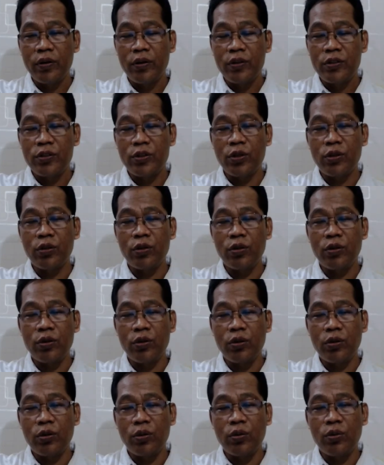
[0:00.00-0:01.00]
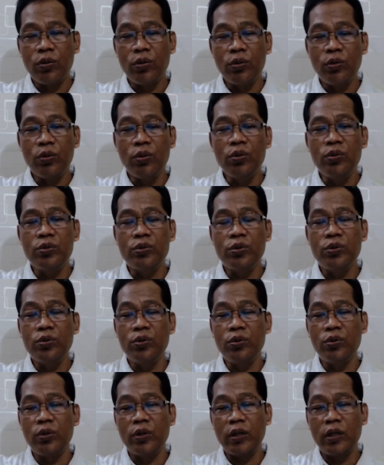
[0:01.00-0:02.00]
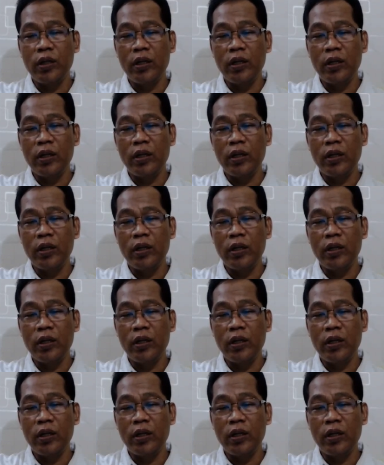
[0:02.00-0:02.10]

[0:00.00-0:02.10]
So those who